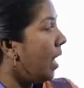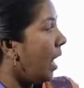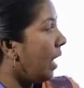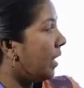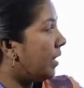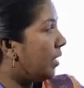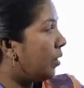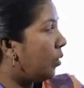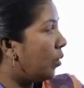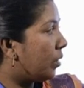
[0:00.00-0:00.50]

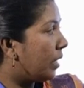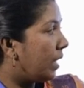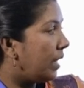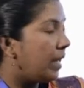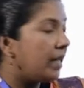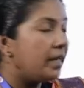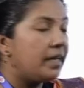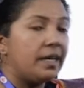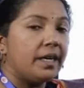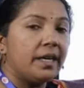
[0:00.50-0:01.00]
and the dotted
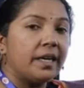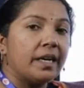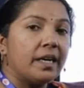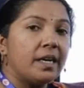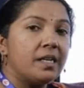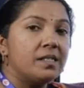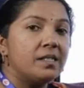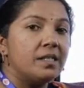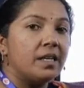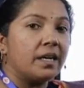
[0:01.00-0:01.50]
line
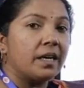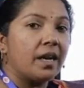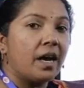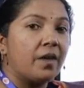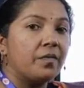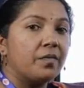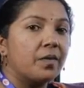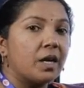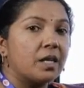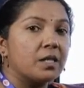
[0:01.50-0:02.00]
indicates the
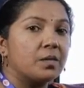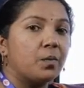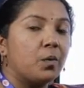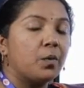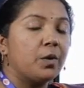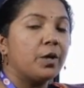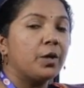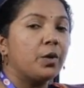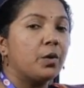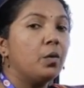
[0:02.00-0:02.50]
graph
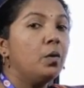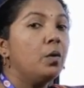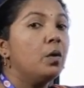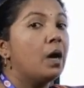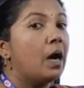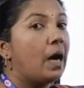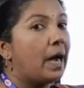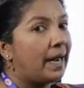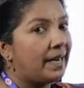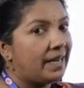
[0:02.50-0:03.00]
corresponding to
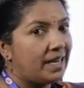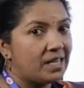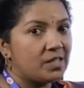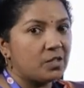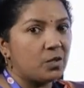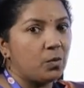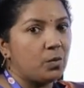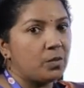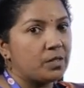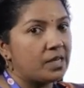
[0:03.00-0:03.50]
ideal
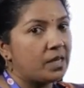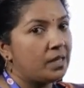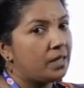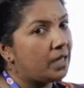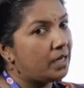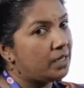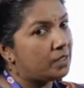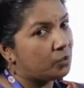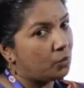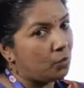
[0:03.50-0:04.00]
solution,
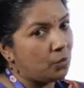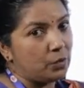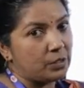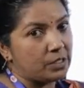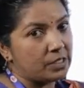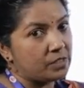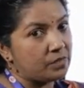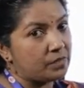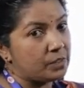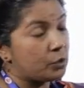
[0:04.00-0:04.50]
that is
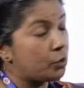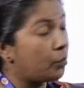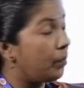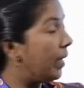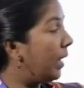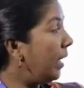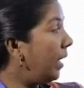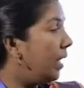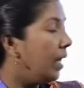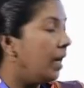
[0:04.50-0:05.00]
solutions which
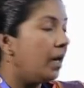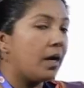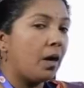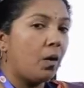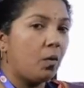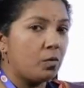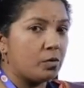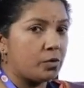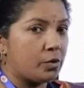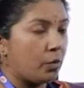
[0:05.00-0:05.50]
obey
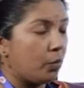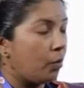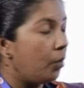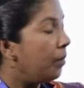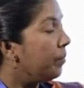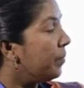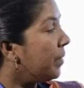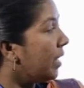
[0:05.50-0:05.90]
Raoult's law.